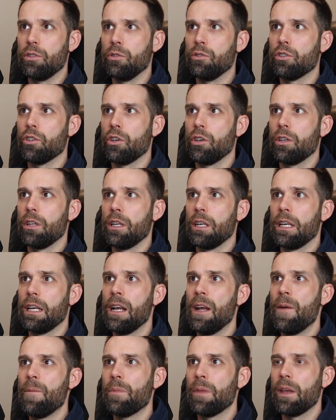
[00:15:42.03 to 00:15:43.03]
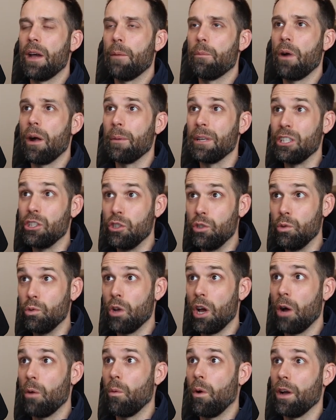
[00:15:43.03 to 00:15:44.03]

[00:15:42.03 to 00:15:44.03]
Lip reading: You certainly probably do not